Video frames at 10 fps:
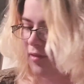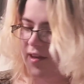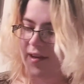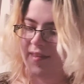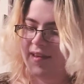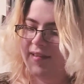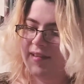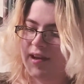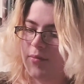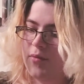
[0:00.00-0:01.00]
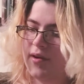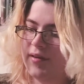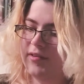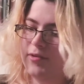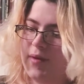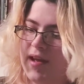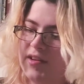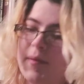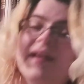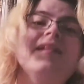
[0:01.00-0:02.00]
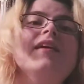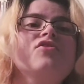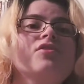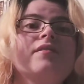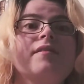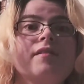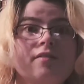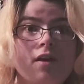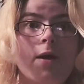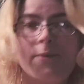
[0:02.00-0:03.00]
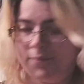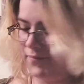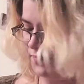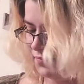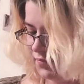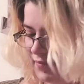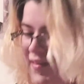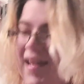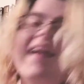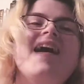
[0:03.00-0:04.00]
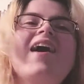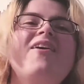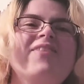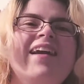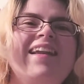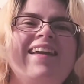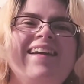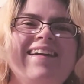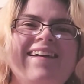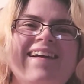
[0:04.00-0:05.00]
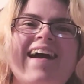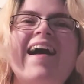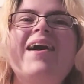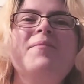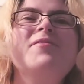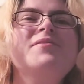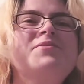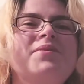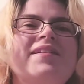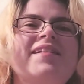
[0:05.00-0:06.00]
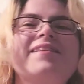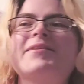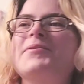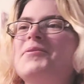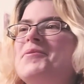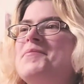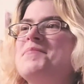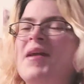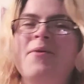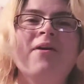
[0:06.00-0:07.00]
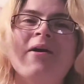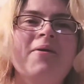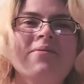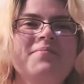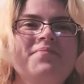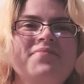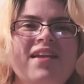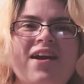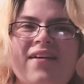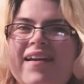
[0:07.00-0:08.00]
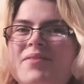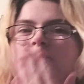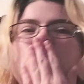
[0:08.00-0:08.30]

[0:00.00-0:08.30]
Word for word: a lot of things that I want to add to my collections. So, alrighty. I hope you enjoyed this little mail haul. Alright,